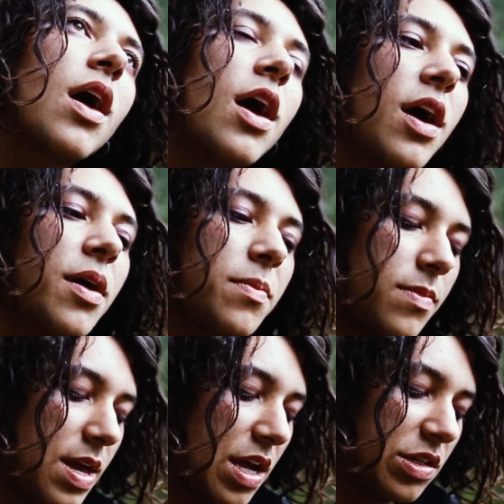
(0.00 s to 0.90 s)

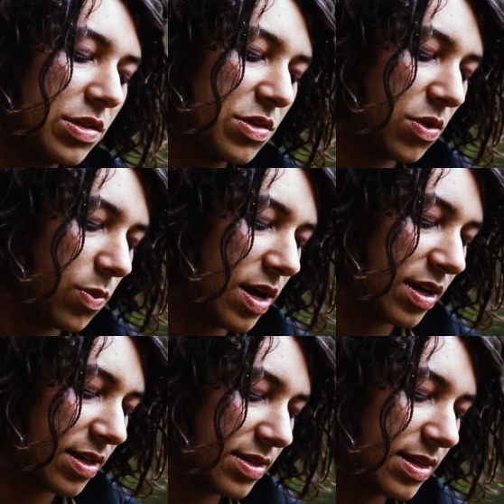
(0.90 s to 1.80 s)
HS2
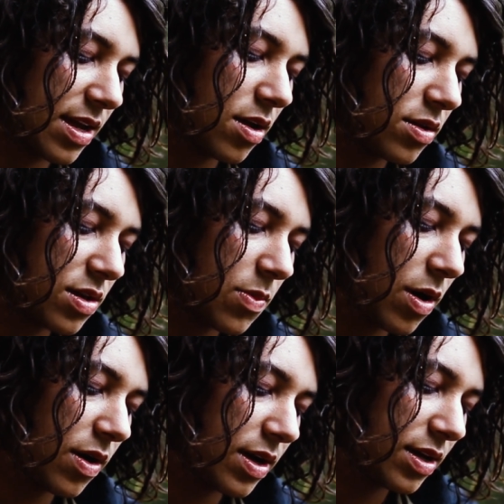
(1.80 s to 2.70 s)
workers said, oh, don't
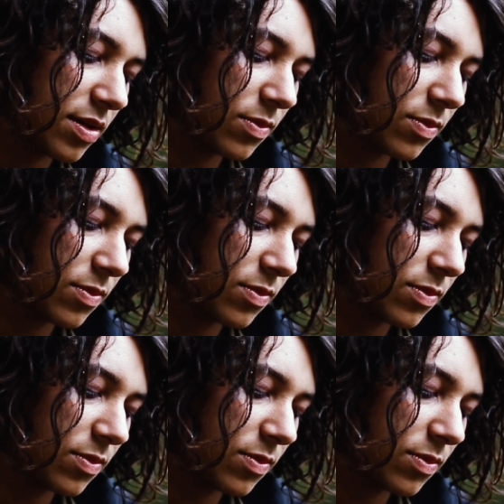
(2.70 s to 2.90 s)
worry,